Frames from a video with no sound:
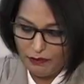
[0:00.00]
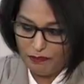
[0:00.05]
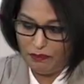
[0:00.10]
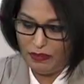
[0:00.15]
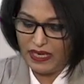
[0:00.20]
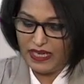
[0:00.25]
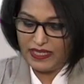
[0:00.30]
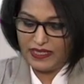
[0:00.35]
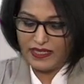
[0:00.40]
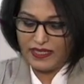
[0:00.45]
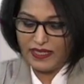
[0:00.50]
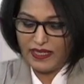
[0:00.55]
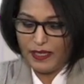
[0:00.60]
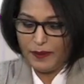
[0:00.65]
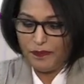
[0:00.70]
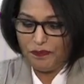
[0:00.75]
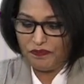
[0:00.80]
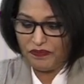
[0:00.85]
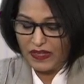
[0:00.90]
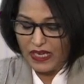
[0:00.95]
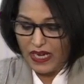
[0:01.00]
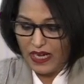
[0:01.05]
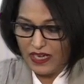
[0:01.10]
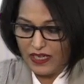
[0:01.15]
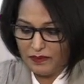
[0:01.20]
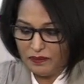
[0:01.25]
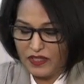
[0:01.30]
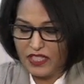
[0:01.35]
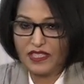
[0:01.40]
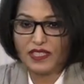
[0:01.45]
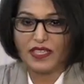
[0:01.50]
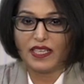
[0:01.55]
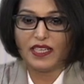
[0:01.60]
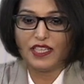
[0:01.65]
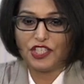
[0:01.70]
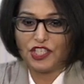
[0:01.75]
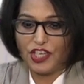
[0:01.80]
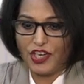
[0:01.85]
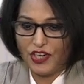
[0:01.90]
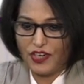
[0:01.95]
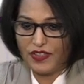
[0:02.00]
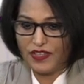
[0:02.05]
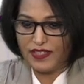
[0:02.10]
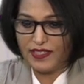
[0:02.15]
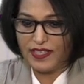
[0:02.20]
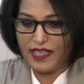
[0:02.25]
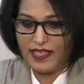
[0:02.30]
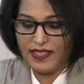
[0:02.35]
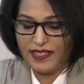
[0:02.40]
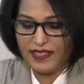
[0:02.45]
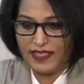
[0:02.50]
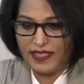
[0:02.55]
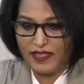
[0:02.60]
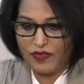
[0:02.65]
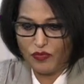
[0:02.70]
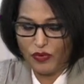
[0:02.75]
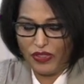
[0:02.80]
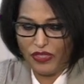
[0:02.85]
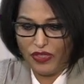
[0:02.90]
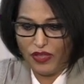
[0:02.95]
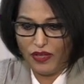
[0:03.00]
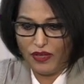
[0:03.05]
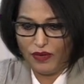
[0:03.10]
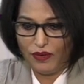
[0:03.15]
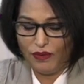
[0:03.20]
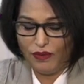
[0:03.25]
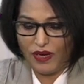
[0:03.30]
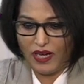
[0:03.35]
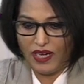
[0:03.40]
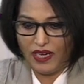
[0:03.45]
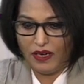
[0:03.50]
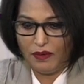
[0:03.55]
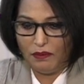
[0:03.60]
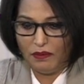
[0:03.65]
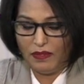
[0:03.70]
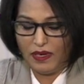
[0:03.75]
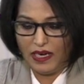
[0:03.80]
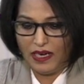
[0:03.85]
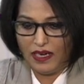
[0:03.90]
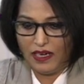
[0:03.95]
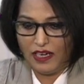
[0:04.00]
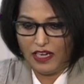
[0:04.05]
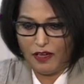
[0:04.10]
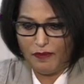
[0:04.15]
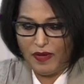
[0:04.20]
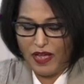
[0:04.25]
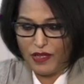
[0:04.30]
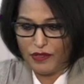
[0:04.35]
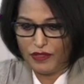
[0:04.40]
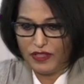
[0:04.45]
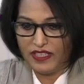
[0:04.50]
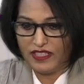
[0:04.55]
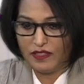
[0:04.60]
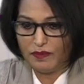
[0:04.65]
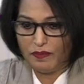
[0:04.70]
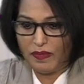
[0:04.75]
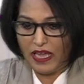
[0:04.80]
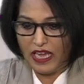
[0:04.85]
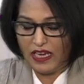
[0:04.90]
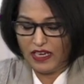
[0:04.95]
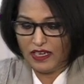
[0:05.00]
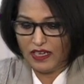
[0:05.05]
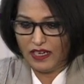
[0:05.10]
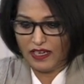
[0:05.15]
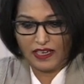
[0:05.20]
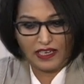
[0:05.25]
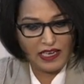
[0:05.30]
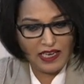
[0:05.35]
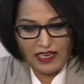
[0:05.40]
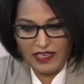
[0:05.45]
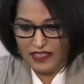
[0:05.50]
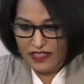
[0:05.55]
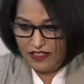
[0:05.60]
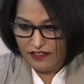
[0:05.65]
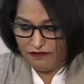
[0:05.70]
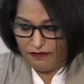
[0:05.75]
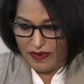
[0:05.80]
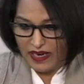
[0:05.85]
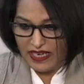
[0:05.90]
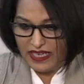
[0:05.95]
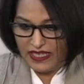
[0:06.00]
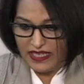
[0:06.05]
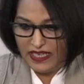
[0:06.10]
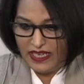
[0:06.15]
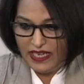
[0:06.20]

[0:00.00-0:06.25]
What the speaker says: but I'm just going to share this incident with you about this client of mine.